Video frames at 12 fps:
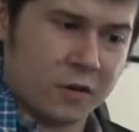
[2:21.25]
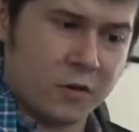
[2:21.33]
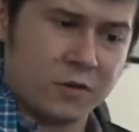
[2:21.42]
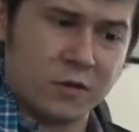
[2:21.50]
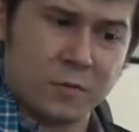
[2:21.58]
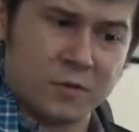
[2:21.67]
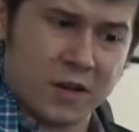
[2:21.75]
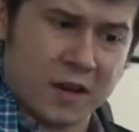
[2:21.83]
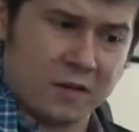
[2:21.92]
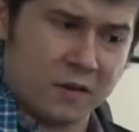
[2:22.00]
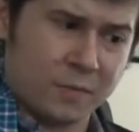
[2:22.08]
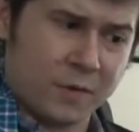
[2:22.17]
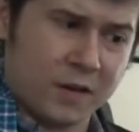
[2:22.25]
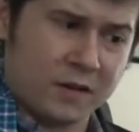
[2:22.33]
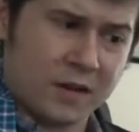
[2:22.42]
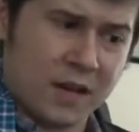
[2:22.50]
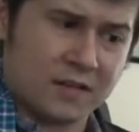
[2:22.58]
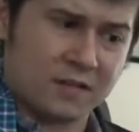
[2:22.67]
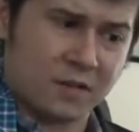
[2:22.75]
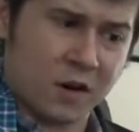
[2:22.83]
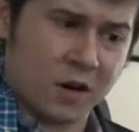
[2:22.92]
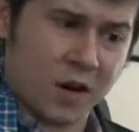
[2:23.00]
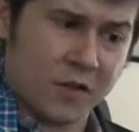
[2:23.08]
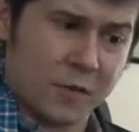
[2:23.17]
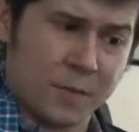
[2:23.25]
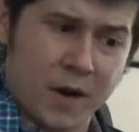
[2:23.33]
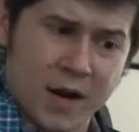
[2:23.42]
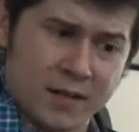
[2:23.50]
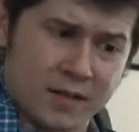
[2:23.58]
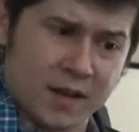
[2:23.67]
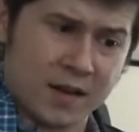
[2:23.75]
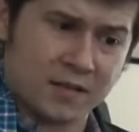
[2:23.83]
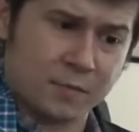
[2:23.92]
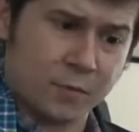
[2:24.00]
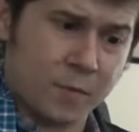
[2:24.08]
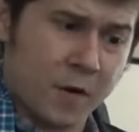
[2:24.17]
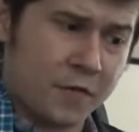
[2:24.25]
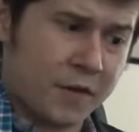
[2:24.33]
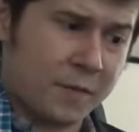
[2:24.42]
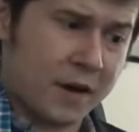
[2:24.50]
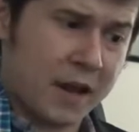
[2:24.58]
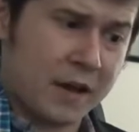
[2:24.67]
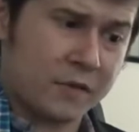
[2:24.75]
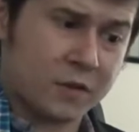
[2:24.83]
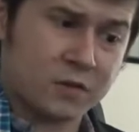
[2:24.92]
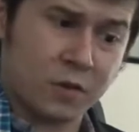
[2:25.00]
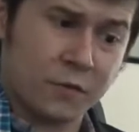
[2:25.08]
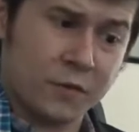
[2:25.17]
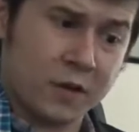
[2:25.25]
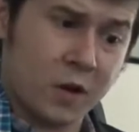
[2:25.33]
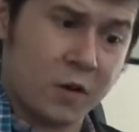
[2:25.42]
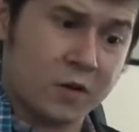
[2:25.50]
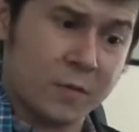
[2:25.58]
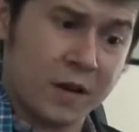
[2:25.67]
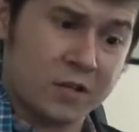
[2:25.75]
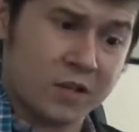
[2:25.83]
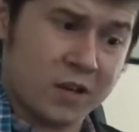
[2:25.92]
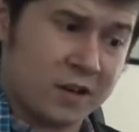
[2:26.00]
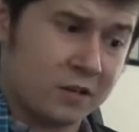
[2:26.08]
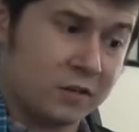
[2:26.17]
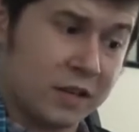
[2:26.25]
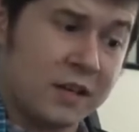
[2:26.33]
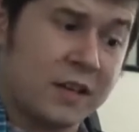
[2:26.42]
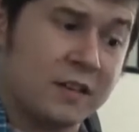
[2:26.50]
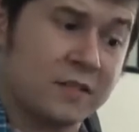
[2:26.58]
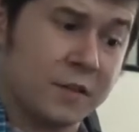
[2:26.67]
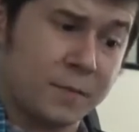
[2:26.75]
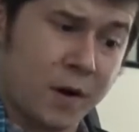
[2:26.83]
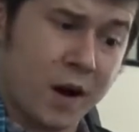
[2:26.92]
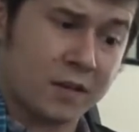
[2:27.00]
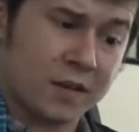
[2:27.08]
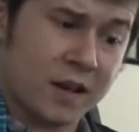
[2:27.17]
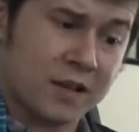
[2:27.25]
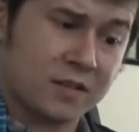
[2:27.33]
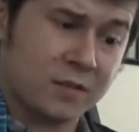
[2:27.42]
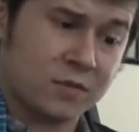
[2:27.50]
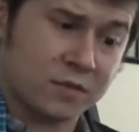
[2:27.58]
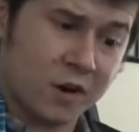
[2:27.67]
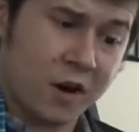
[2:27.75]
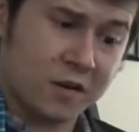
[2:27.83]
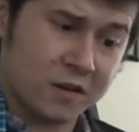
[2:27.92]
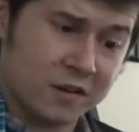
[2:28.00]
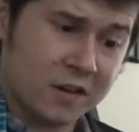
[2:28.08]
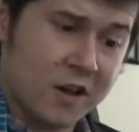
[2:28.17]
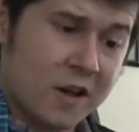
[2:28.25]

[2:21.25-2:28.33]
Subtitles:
YouTube channel and be a guest star on their podcast and promote them by having a short video on your main channel linking to the podcast you starred in